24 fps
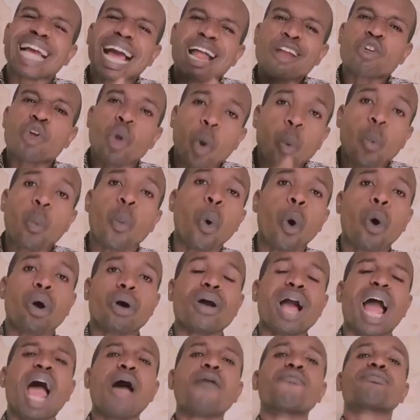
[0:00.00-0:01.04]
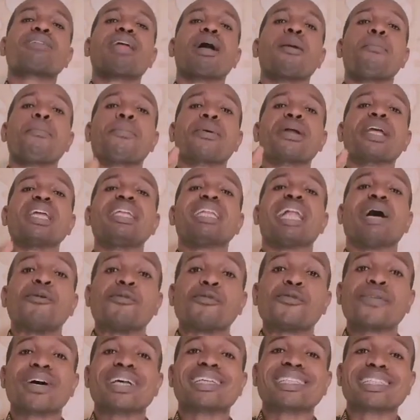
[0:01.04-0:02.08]
cannot work after praying
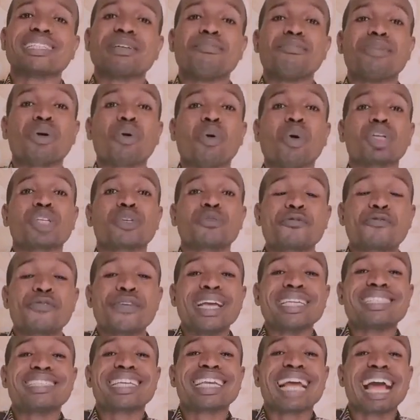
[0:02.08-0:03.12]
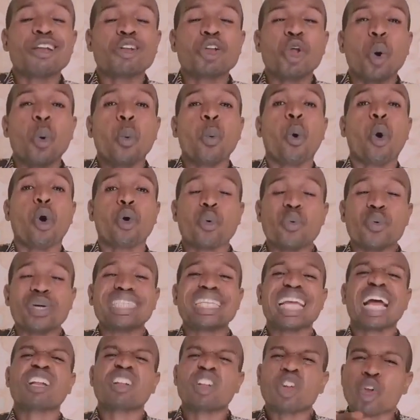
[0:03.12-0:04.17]
and fasting, because faith cannot work
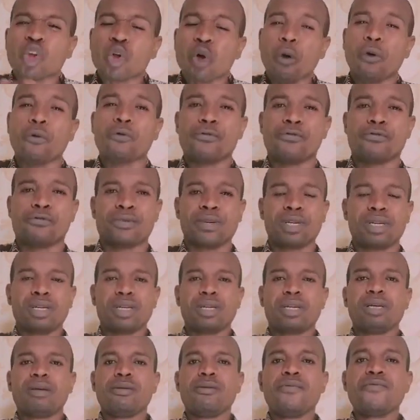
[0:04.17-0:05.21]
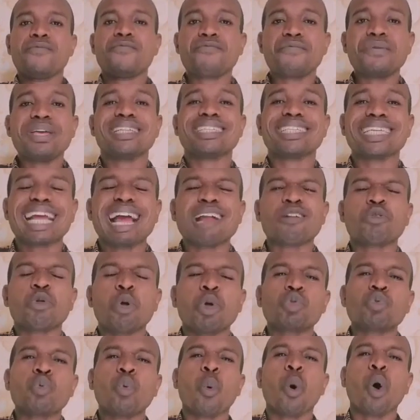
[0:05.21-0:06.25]
without love. Faith
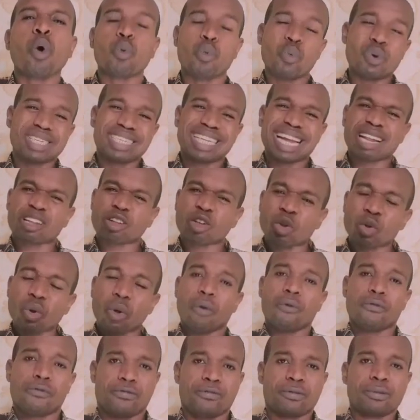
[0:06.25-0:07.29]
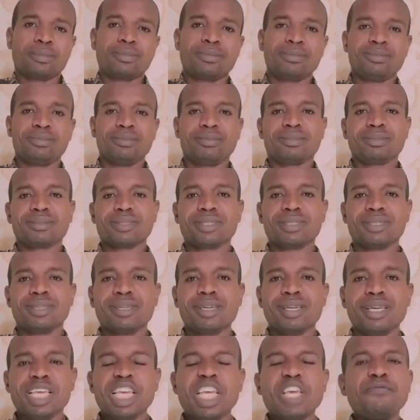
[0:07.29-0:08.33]
cannot work without love.
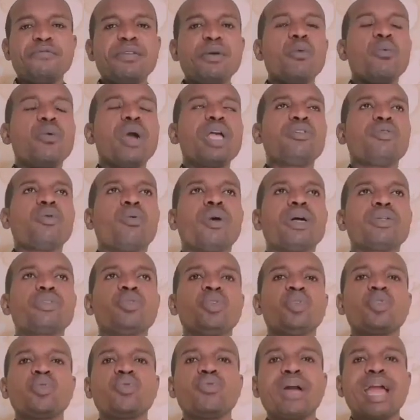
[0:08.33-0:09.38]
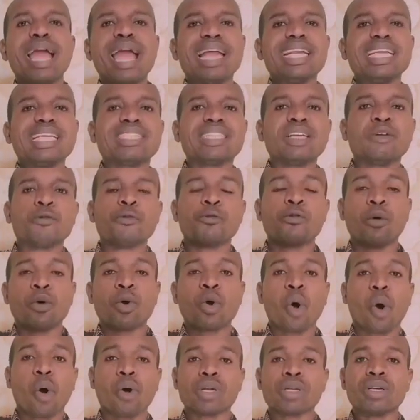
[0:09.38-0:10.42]
Even when you want to do anything for
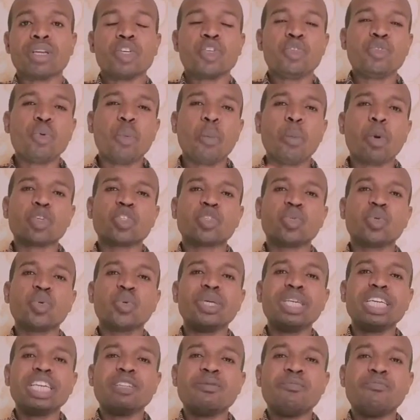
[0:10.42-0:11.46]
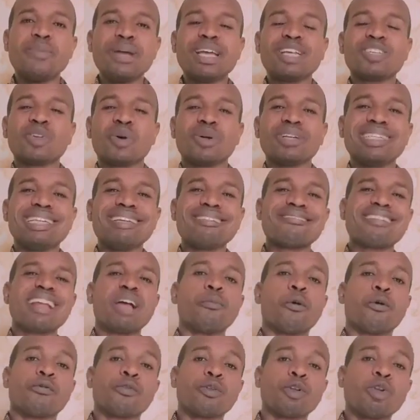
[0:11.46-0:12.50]
God, you must do it based on the
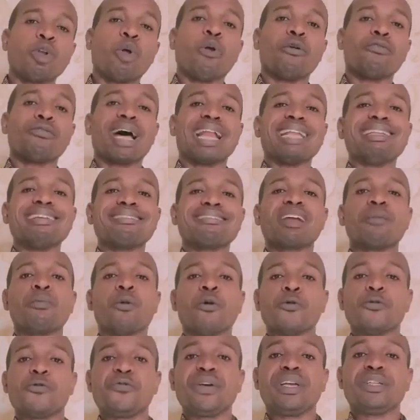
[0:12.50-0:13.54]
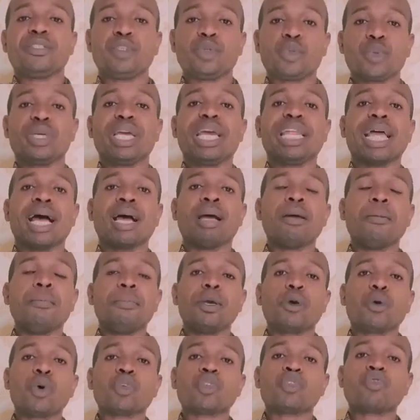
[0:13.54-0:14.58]
realm of love and the realm of faith together,
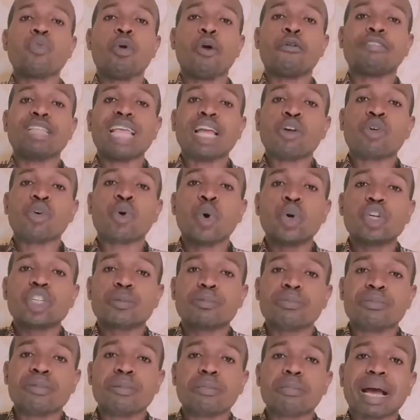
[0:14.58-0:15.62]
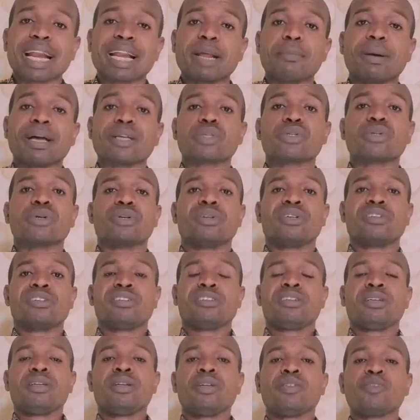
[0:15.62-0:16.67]
because two of them goes pari passu.
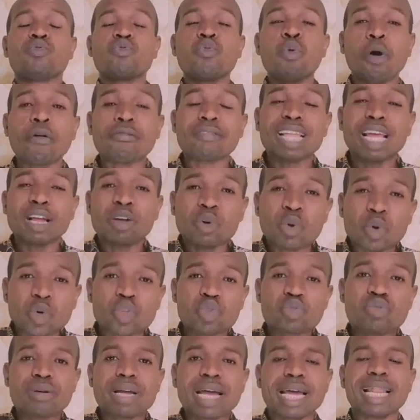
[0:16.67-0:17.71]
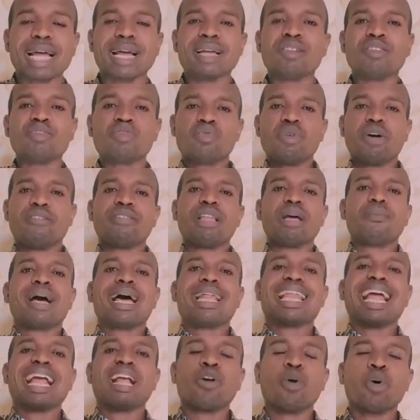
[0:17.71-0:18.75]
Two of them goes together. Two of them
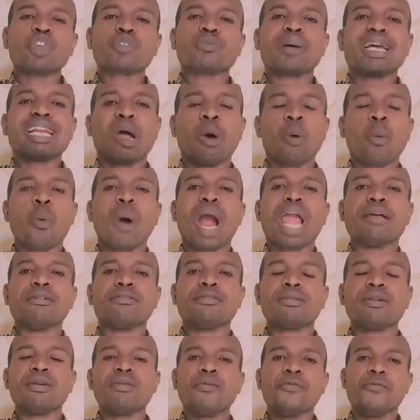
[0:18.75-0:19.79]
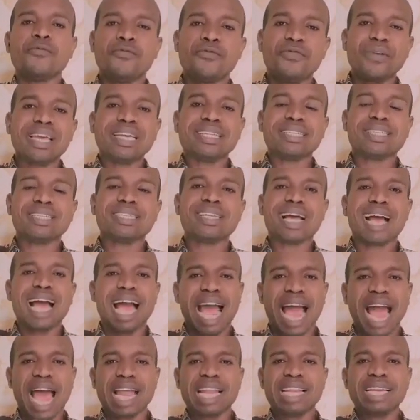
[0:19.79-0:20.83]
are like husband and wife. Faith
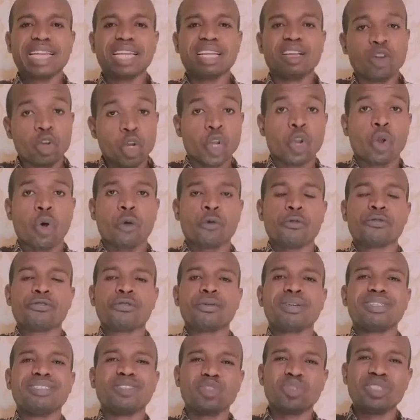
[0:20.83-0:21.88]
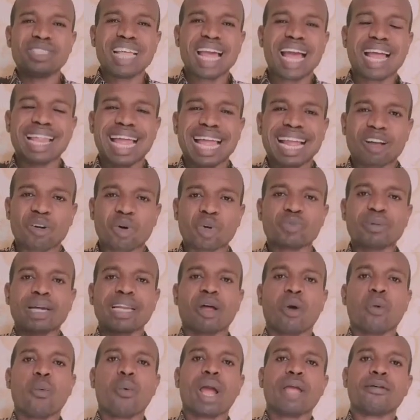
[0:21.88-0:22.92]
and the love, they are like
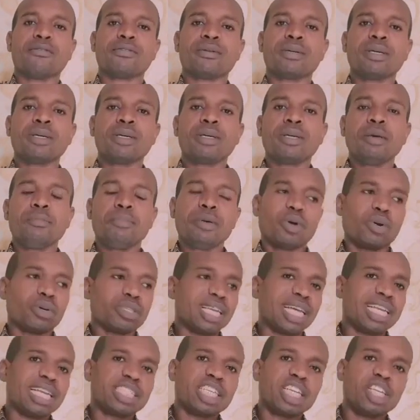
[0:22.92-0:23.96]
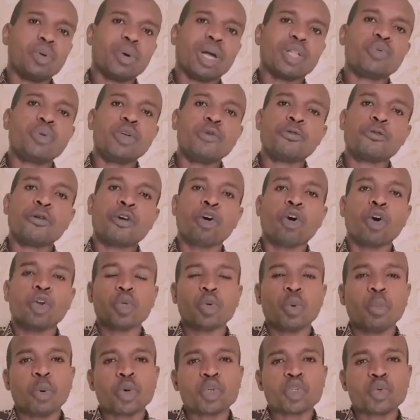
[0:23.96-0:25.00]
husband and wife. Because anything you are doing for God,
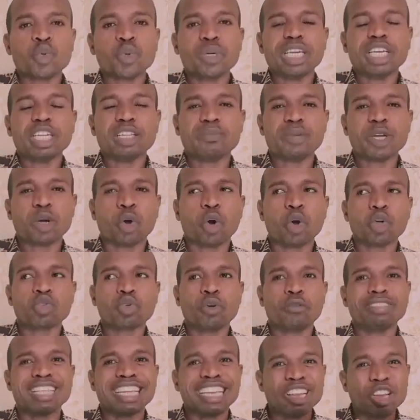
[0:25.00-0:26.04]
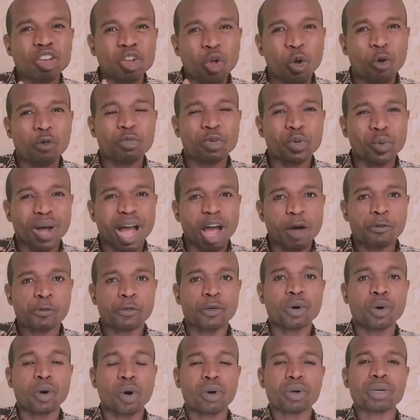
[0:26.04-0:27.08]
you must do it because of the love you have
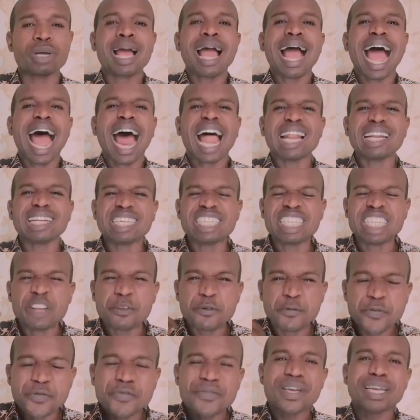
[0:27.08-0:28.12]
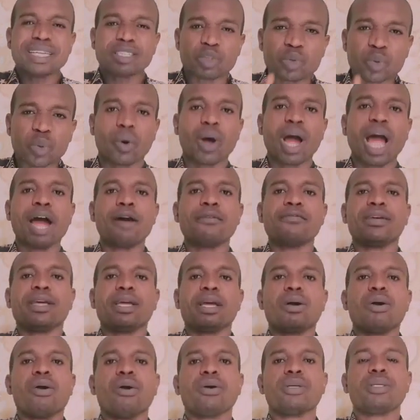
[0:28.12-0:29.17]
for God and the faith you have
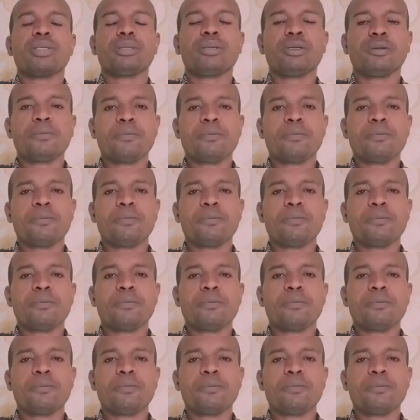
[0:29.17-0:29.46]
in God.